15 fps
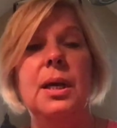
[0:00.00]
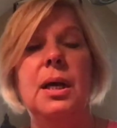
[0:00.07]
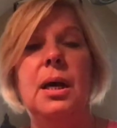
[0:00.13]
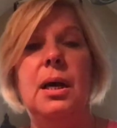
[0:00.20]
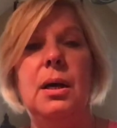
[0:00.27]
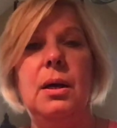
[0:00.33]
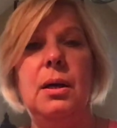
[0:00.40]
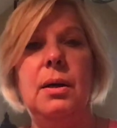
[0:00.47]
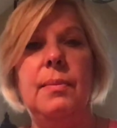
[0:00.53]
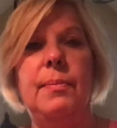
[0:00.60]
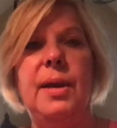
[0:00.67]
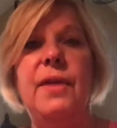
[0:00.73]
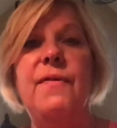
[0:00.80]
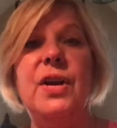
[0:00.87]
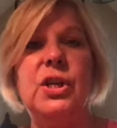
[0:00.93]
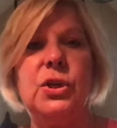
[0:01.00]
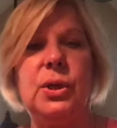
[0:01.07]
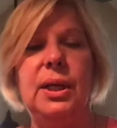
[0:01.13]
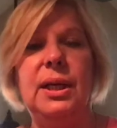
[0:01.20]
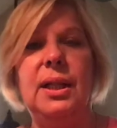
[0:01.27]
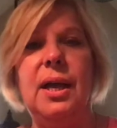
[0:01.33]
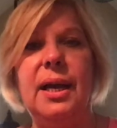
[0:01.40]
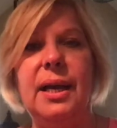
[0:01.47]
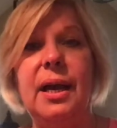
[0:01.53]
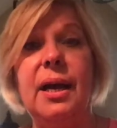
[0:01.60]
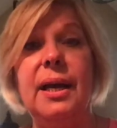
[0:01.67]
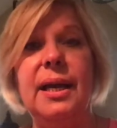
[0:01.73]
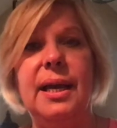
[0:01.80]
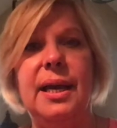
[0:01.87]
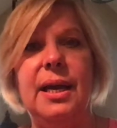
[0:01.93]
eventually like I
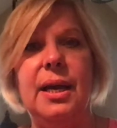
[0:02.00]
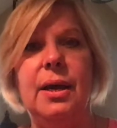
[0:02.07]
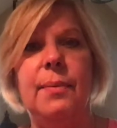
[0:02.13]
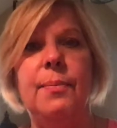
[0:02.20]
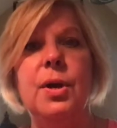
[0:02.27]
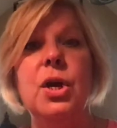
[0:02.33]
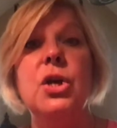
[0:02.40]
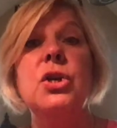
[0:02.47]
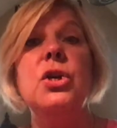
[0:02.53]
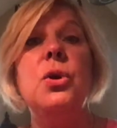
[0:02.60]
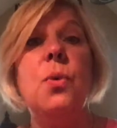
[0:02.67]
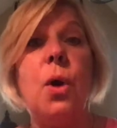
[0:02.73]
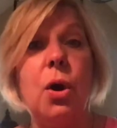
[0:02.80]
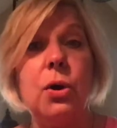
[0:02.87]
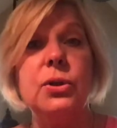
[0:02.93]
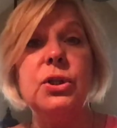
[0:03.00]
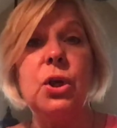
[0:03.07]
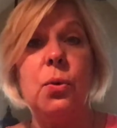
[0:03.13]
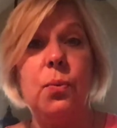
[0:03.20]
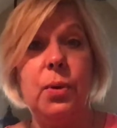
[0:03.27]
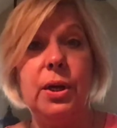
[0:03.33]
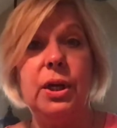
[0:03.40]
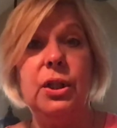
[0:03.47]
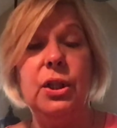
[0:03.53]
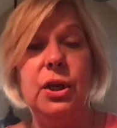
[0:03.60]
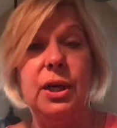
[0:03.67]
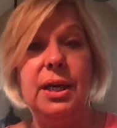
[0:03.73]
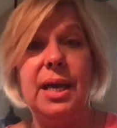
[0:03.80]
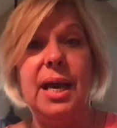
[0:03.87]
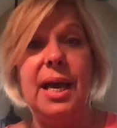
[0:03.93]
am, you also want to
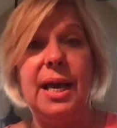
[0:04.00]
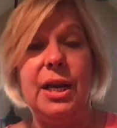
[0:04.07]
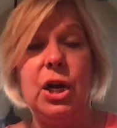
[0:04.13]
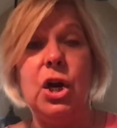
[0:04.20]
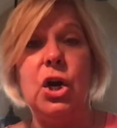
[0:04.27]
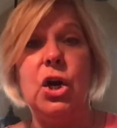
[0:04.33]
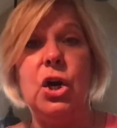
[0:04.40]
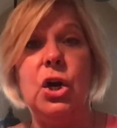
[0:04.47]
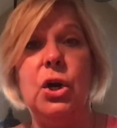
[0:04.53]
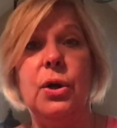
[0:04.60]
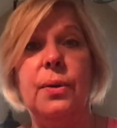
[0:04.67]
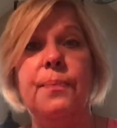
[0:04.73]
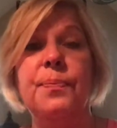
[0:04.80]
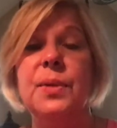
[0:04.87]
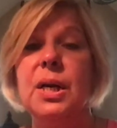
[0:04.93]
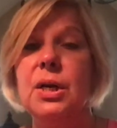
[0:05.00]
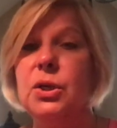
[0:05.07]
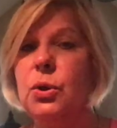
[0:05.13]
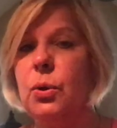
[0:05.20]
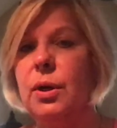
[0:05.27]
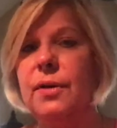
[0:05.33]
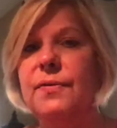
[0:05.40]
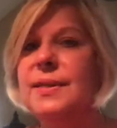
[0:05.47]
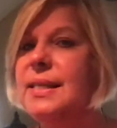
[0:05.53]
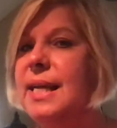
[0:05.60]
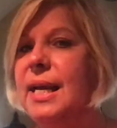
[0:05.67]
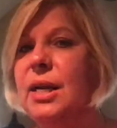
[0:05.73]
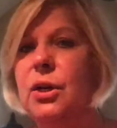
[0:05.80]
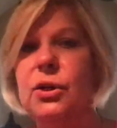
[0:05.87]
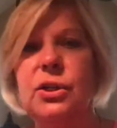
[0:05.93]
look at her sort of
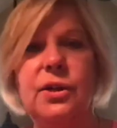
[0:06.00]
standards